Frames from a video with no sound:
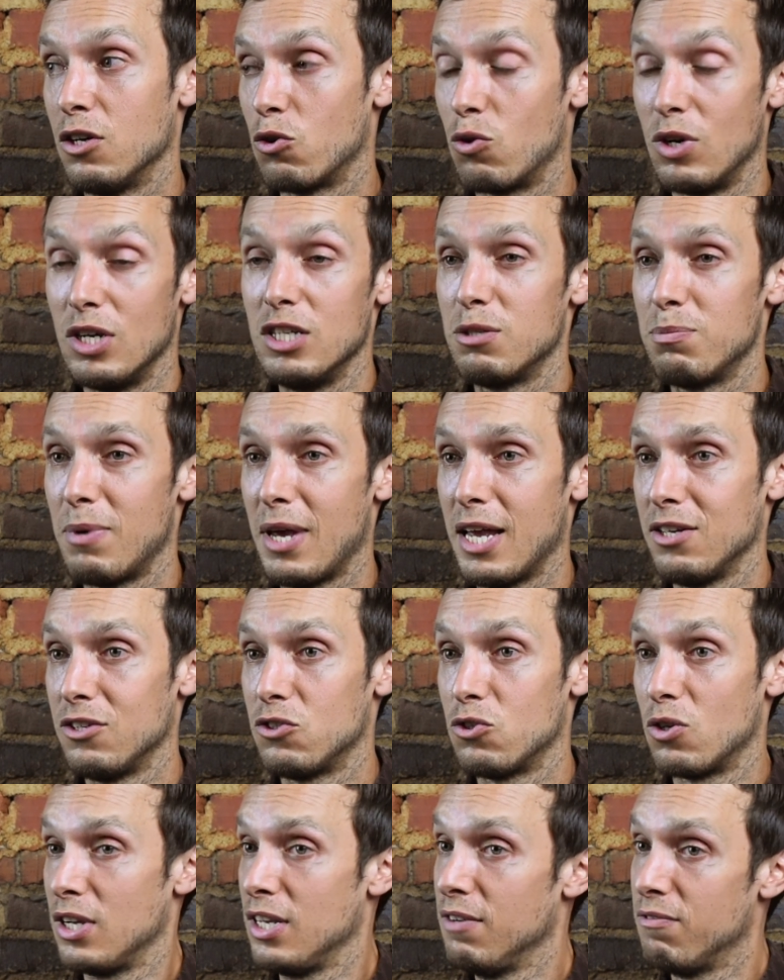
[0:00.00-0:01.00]
green
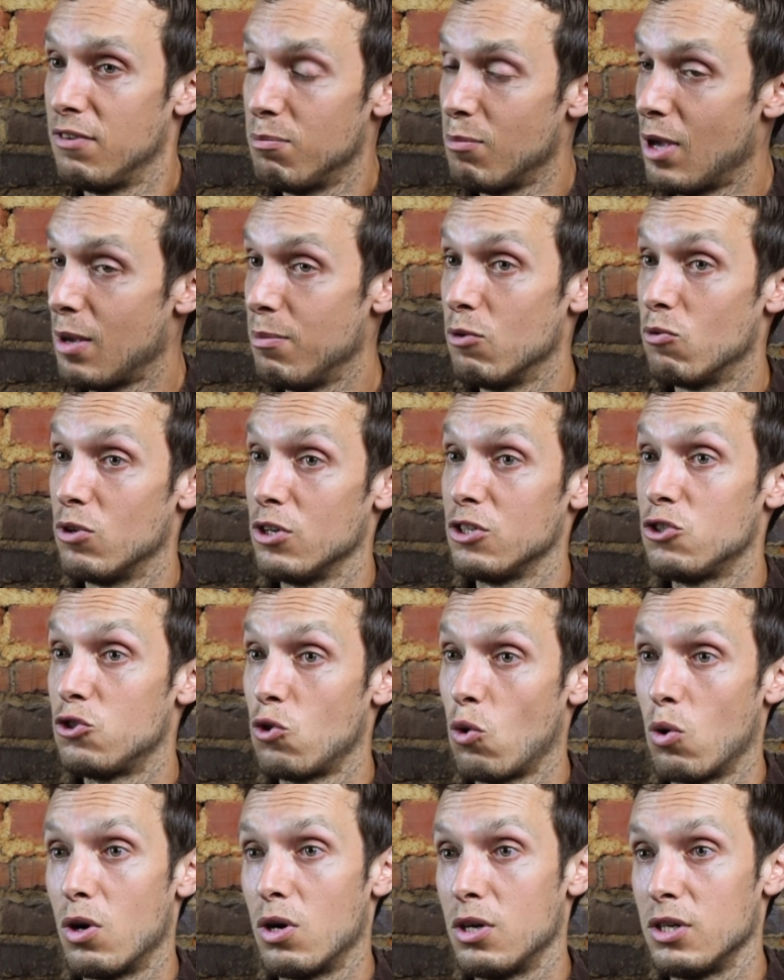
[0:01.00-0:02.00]
space, or even maybe
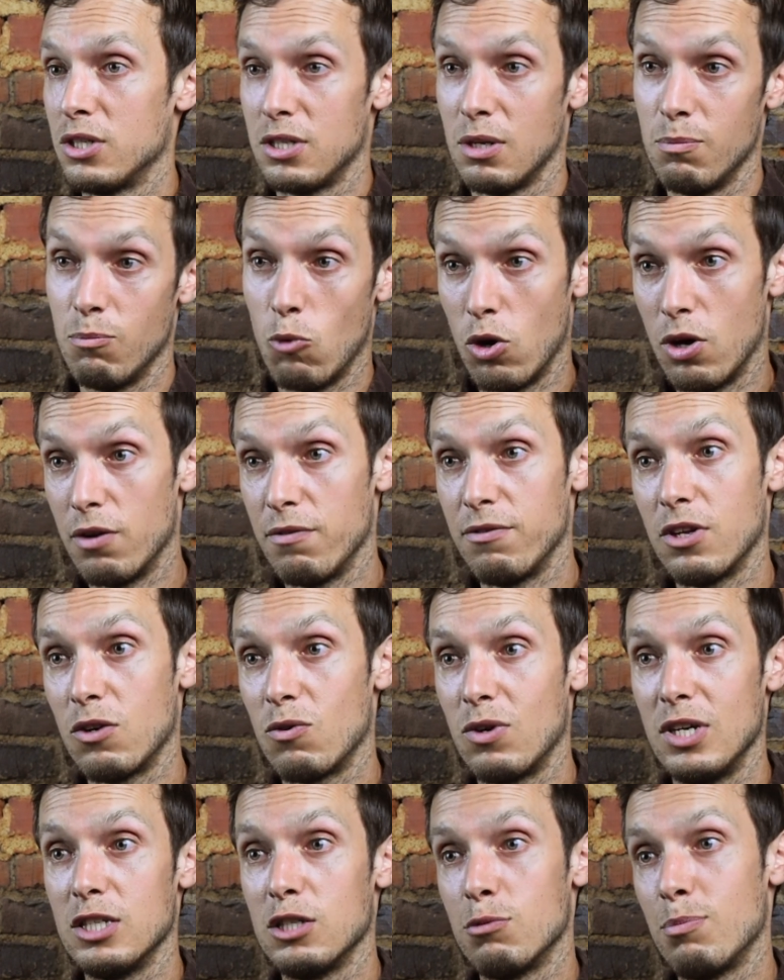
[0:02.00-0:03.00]
restore some more of the
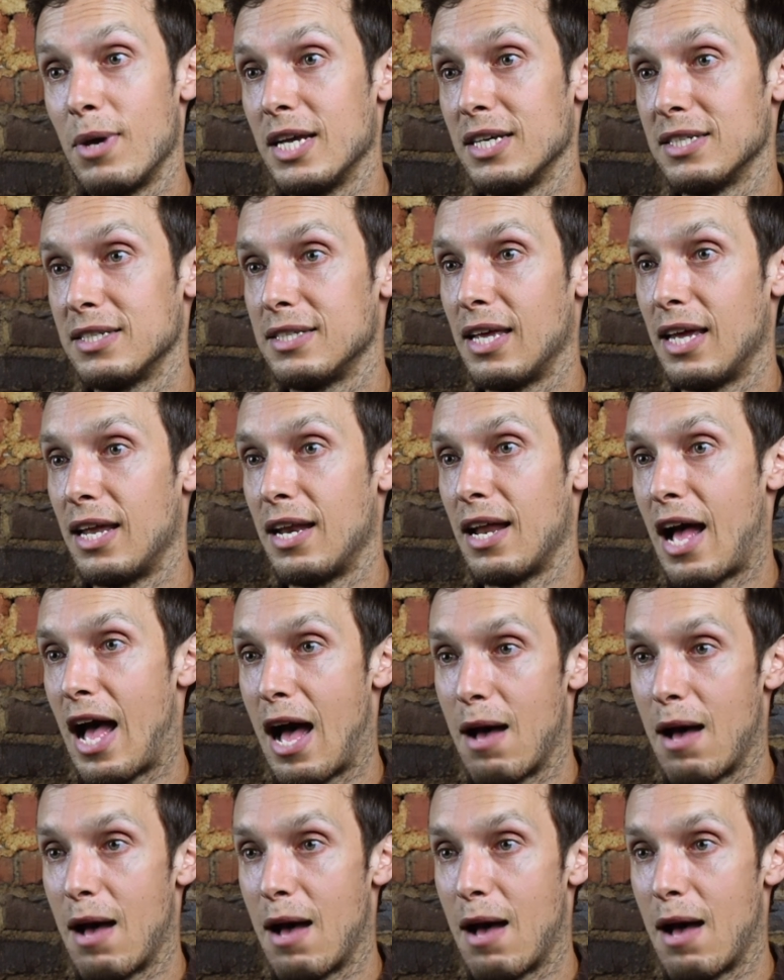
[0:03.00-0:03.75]
green space that